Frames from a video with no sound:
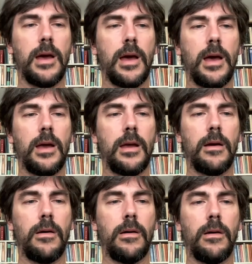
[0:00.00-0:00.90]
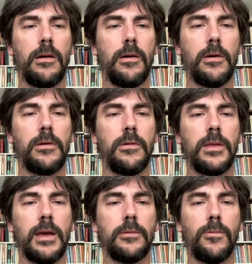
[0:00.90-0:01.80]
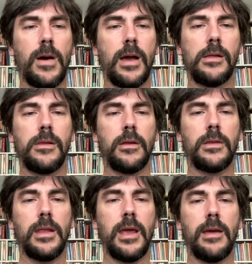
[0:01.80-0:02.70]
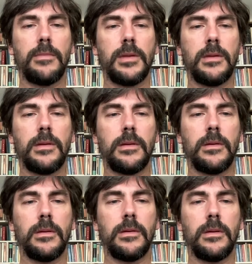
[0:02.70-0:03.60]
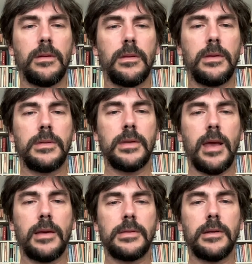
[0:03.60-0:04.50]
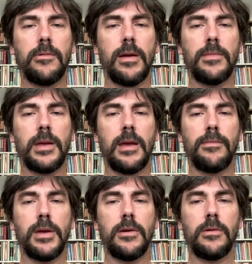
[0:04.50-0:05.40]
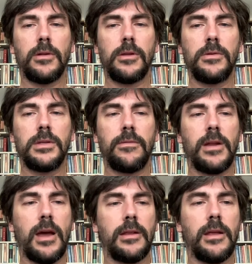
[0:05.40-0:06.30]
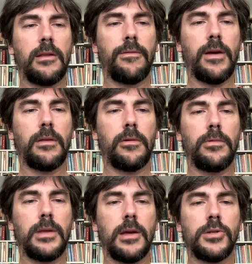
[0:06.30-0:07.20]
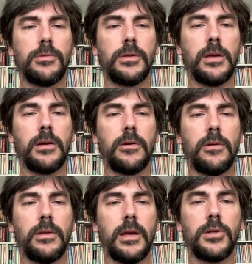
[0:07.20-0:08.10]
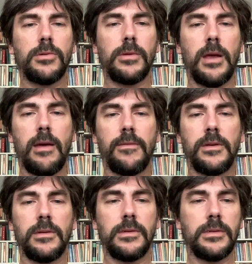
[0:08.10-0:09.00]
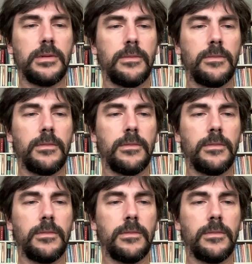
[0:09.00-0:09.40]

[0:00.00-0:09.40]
I argue that while not named, this hexagram can be conclusively identified through textual and contextual evidence.